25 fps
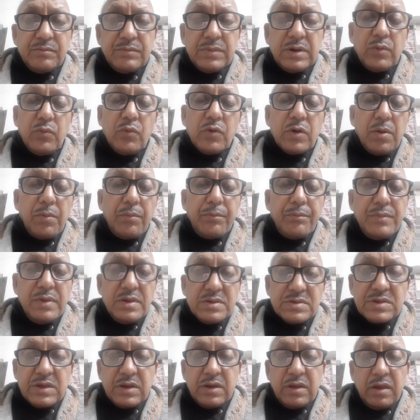What a
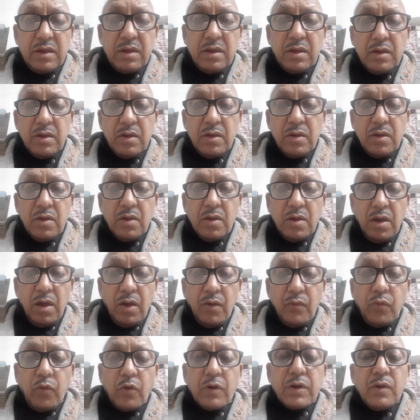misery.
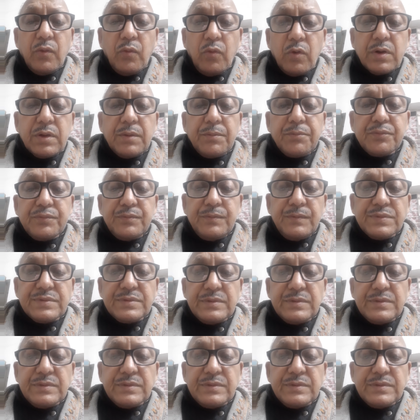What a